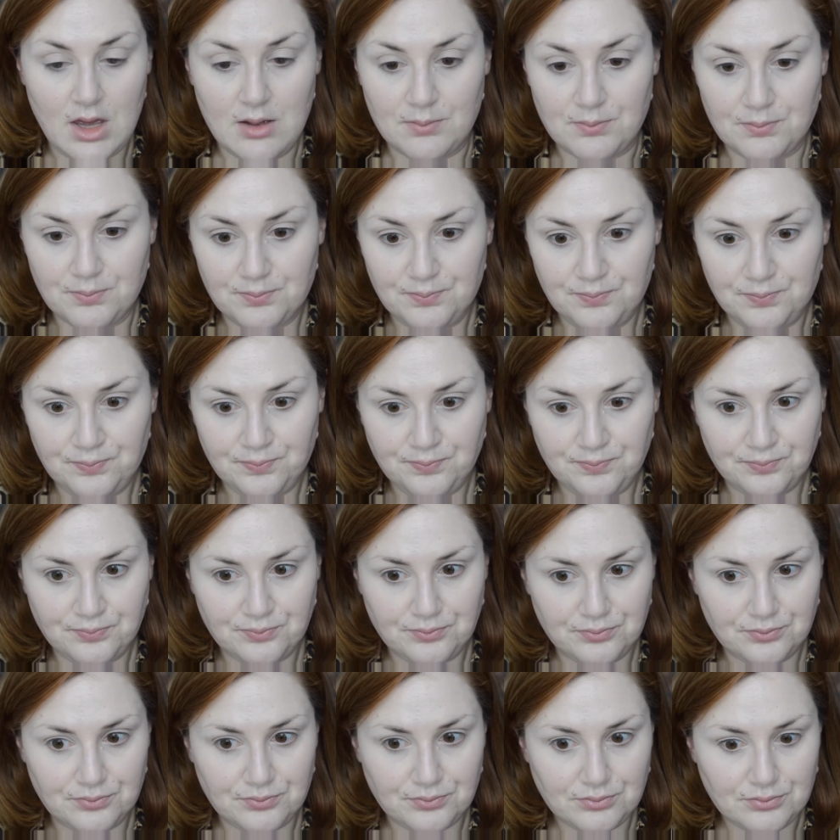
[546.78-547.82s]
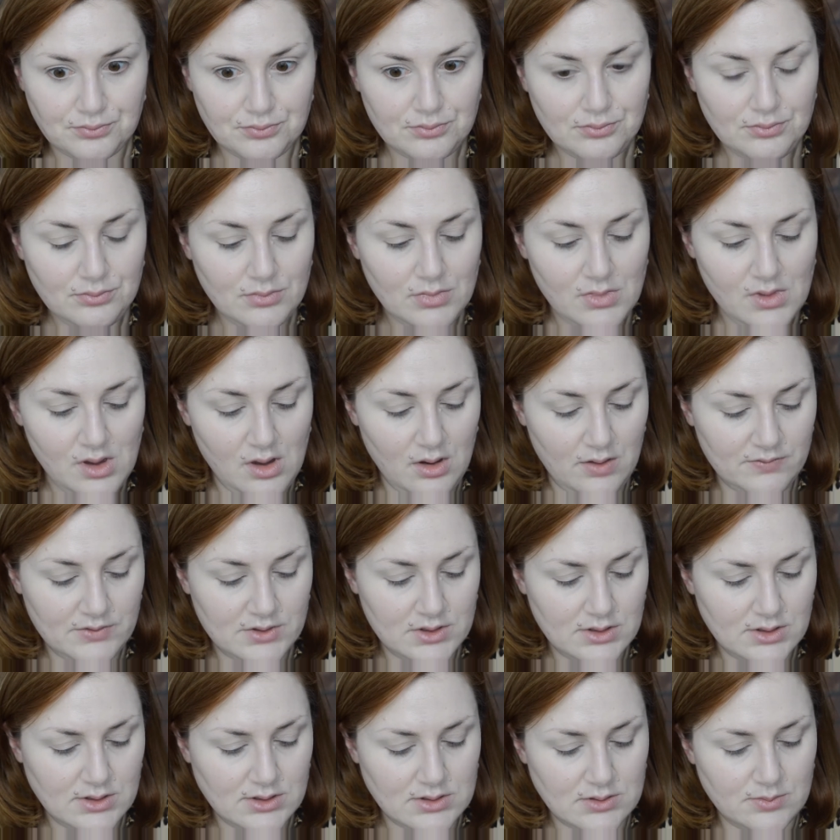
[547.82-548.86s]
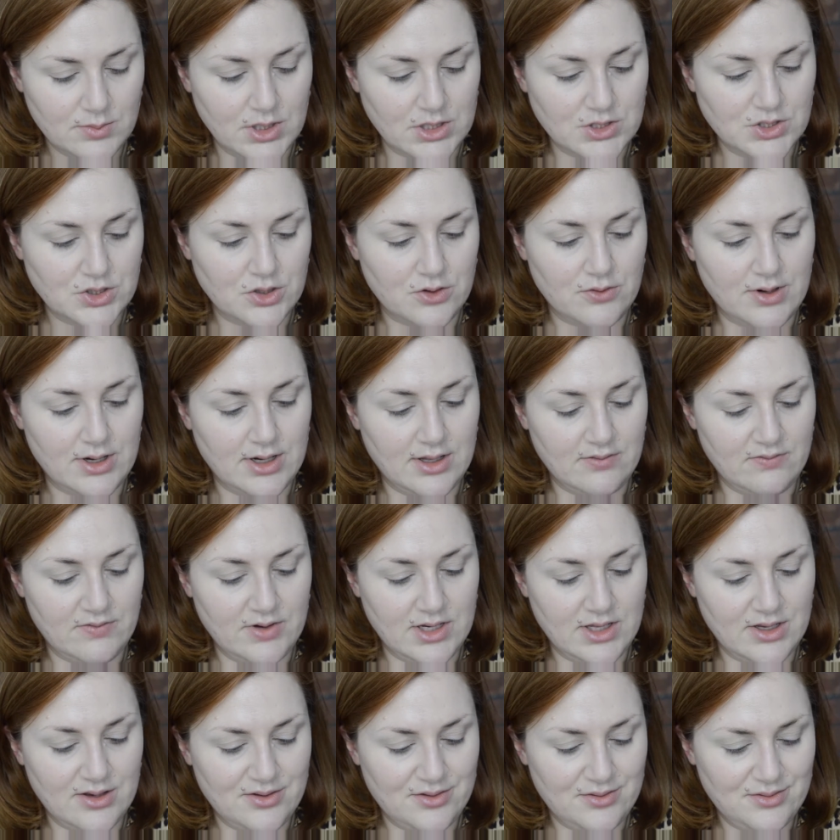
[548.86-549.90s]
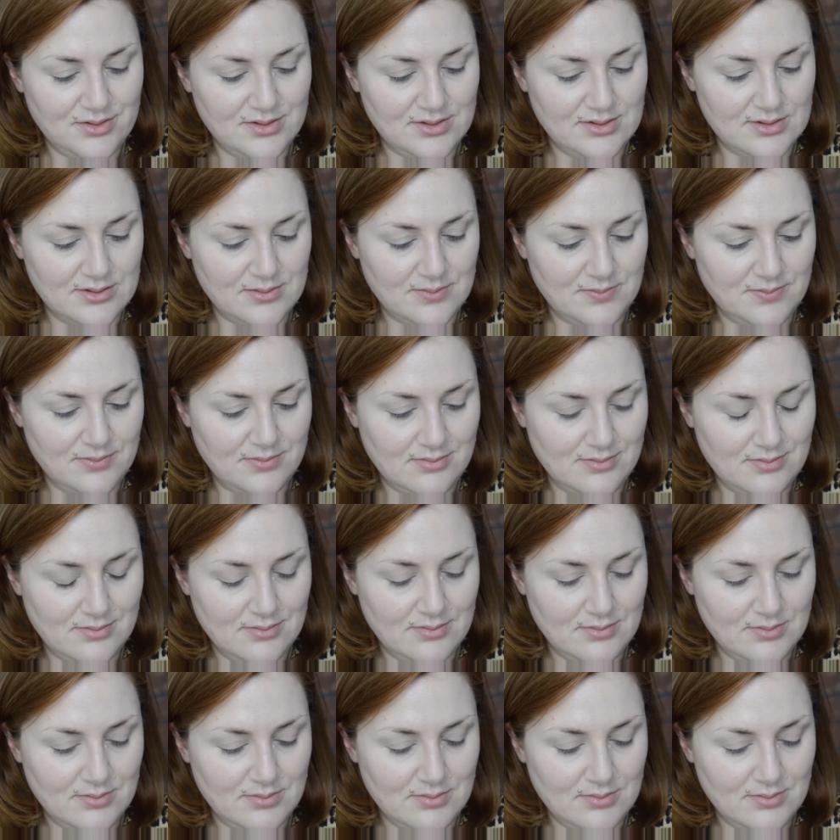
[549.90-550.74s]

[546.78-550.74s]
Yeah. I've done this a bunch already in videos,